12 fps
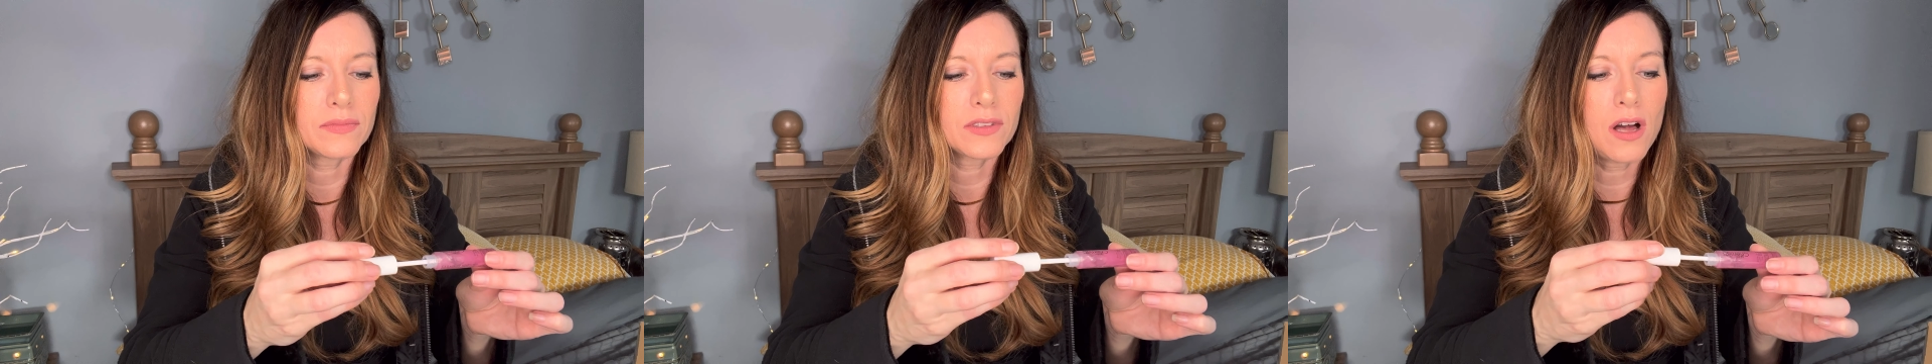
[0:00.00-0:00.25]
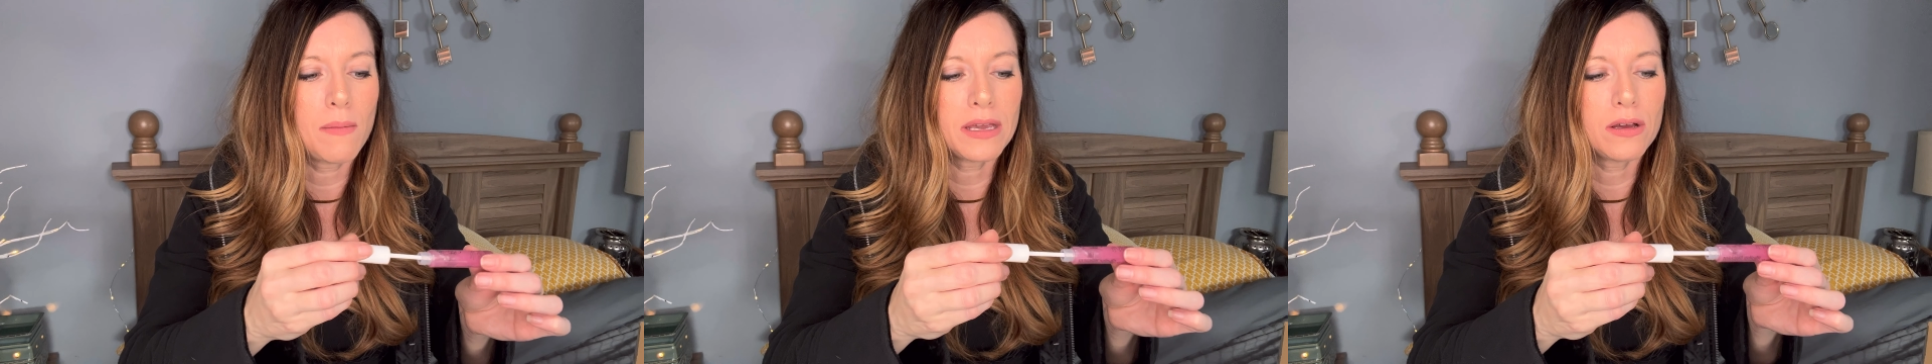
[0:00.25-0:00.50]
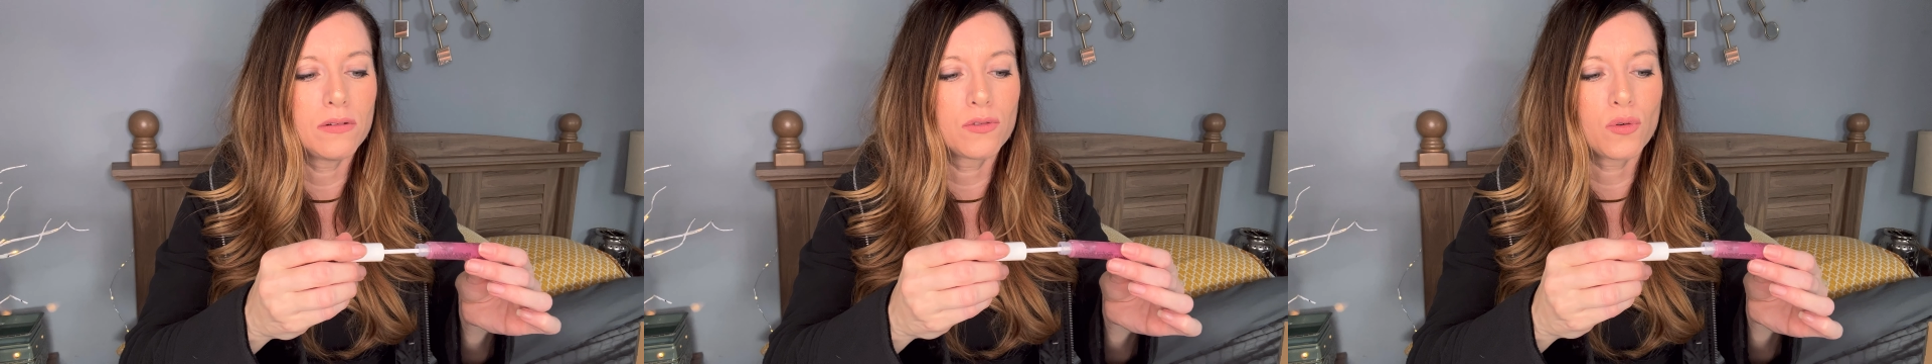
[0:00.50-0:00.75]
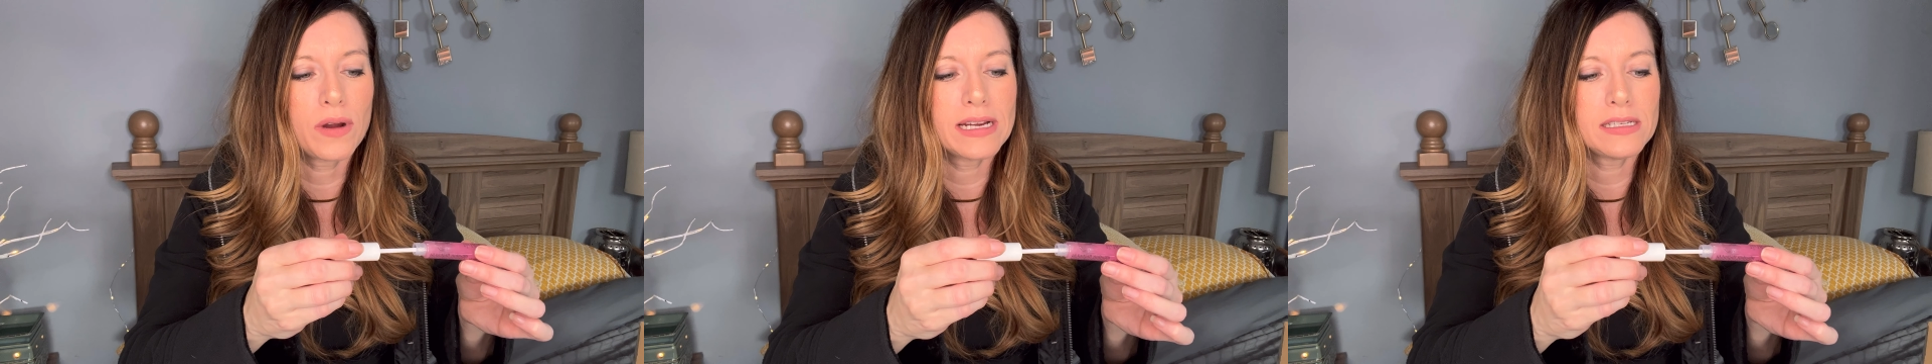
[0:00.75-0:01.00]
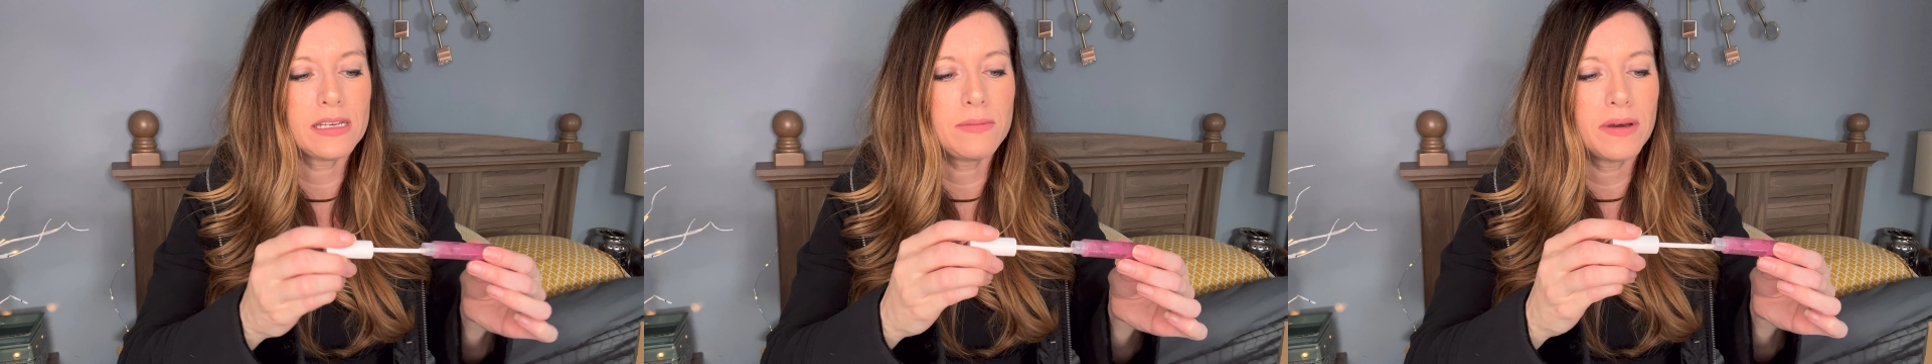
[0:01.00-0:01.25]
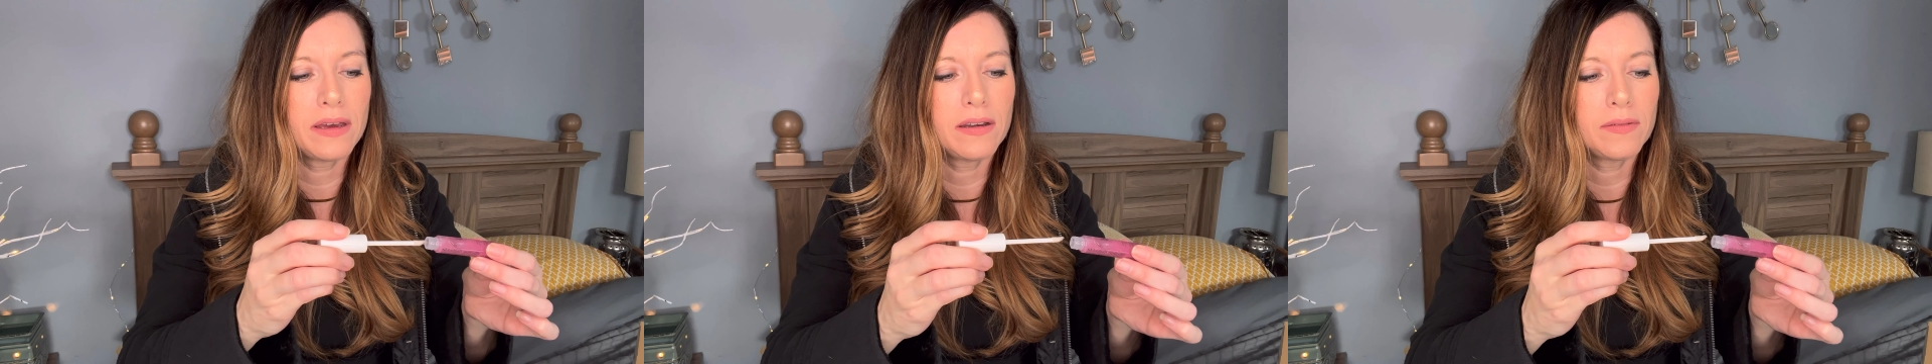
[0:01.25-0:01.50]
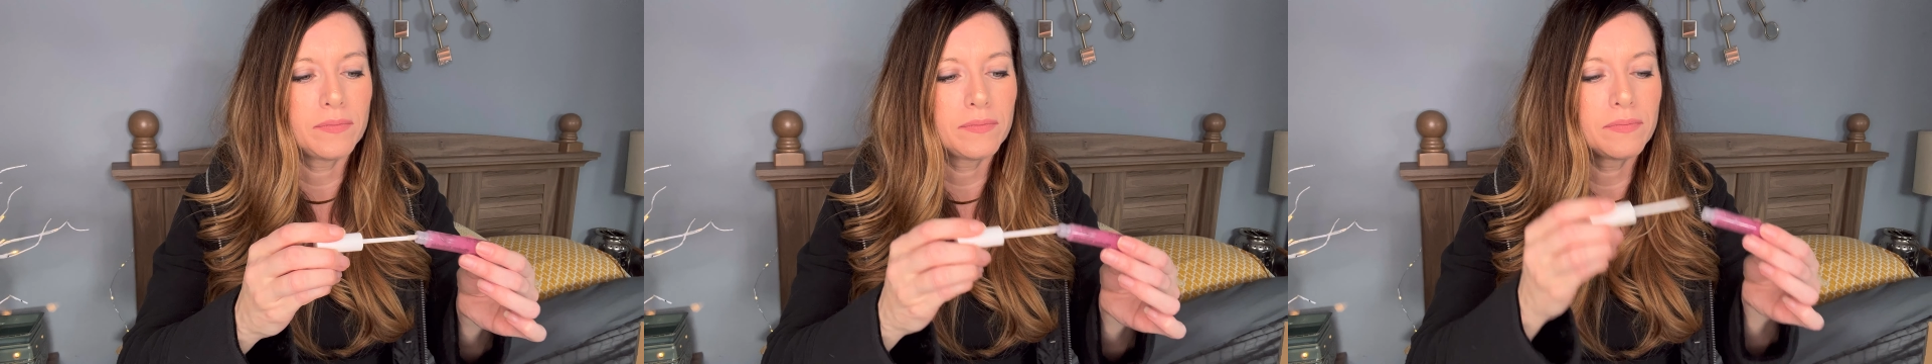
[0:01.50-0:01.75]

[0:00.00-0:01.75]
Call me crazy, but